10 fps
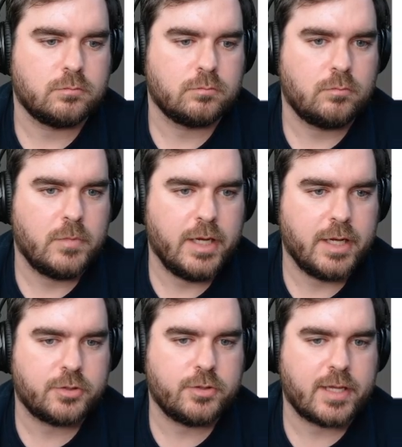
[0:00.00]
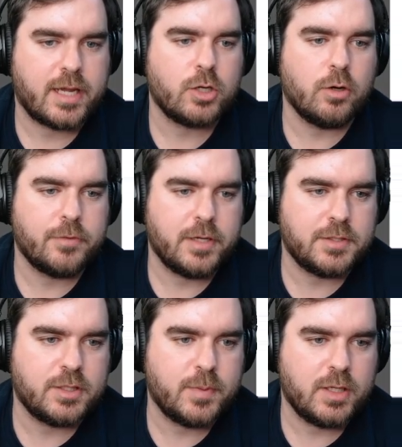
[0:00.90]
Yes, because they can go up at
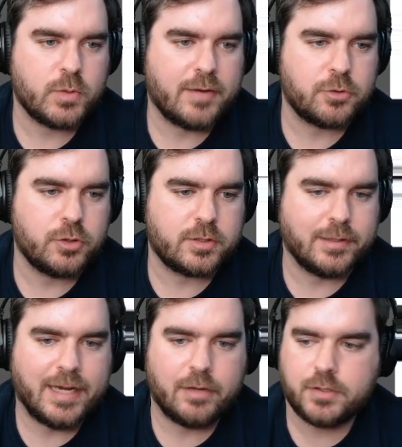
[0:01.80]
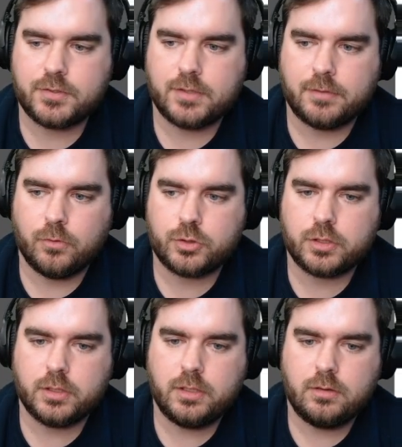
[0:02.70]
instant speed, so I have to just allow this, unfortunately.